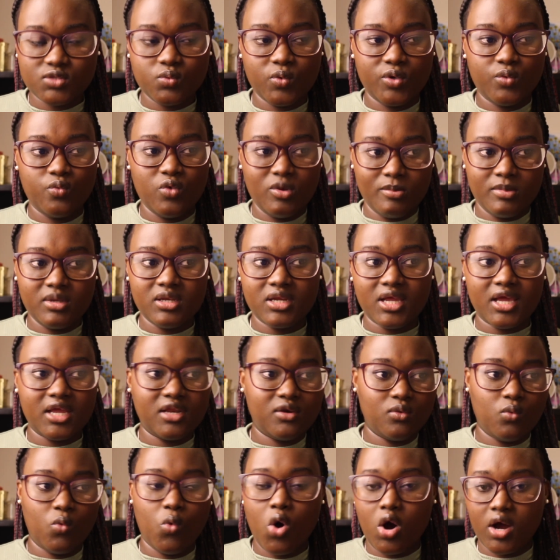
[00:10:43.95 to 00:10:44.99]
is when women
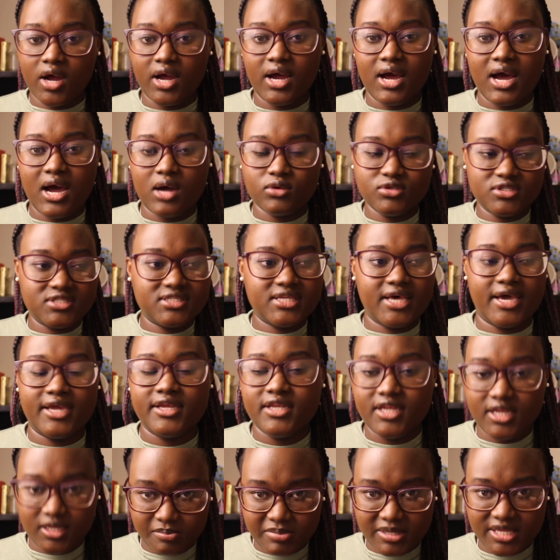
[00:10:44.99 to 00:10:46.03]
can walk
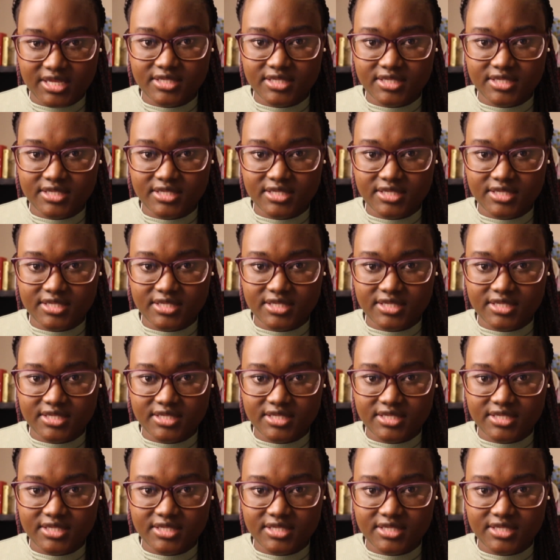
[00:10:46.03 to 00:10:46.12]
outside in